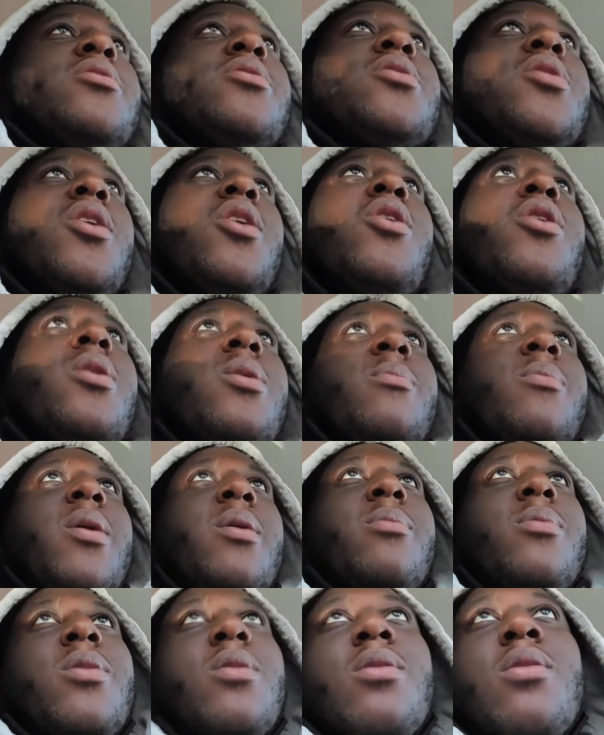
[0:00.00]
to it,
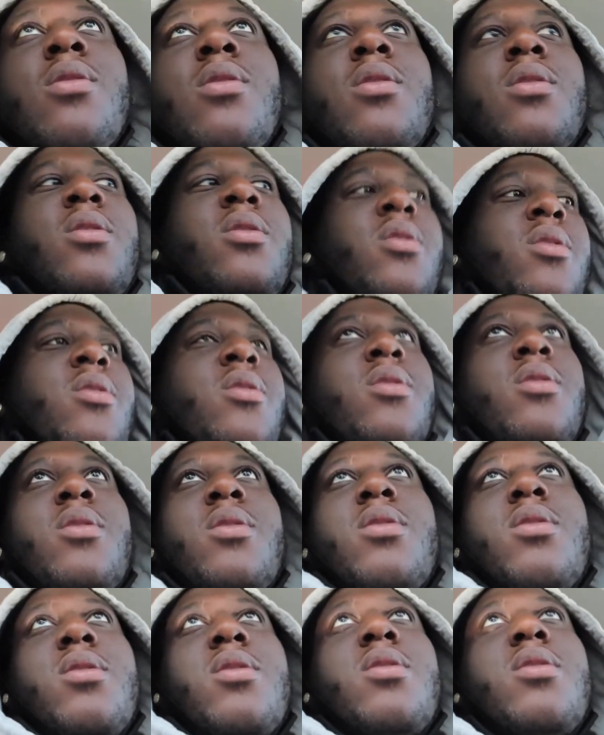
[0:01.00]
baby.
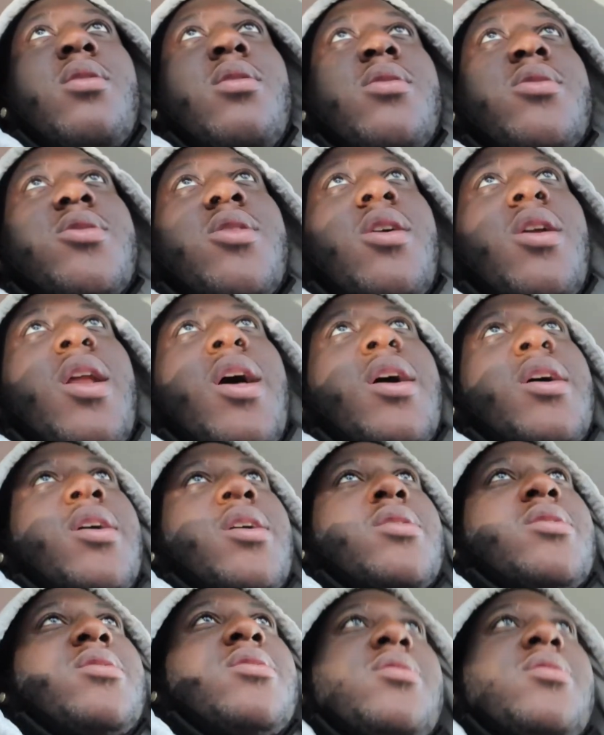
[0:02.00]
That's all I got to